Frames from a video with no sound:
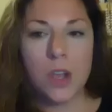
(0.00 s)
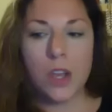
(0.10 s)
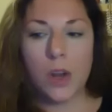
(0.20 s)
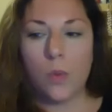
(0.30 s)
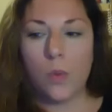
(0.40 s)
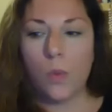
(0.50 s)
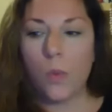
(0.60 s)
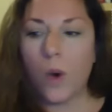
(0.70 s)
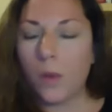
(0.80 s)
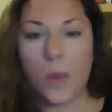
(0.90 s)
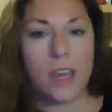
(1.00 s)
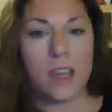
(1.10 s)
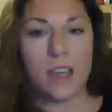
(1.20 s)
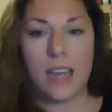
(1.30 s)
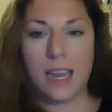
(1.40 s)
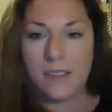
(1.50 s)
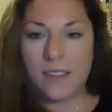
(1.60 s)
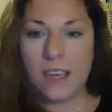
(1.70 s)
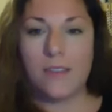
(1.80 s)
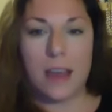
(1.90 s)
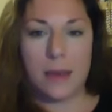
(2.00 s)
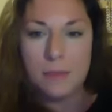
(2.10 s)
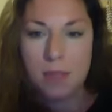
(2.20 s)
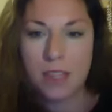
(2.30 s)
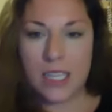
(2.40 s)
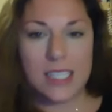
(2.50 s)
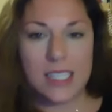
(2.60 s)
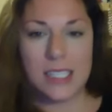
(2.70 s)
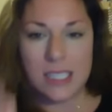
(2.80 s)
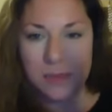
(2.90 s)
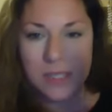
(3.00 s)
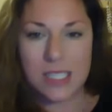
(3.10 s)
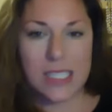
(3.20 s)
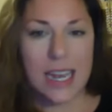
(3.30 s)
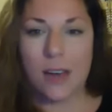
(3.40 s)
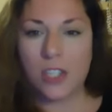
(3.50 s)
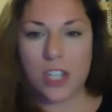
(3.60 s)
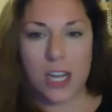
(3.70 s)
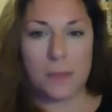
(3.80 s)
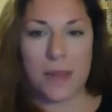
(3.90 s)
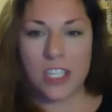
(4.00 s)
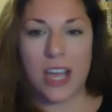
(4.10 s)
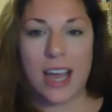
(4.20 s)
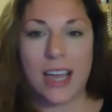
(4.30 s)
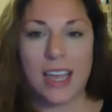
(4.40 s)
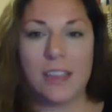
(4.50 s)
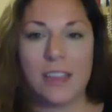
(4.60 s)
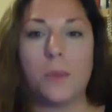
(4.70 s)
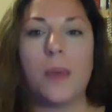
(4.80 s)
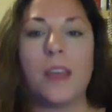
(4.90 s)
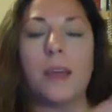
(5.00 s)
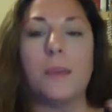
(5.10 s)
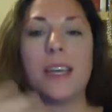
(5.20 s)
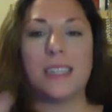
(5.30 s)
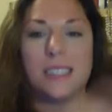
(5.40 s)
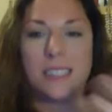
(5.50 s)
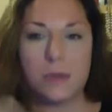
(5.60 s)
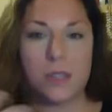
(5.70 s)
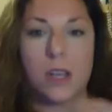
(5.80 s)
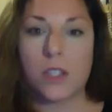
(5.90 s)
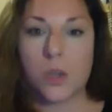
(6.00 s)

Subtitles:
you know, what we kind of give them, the system set out check by check, and they begin to see results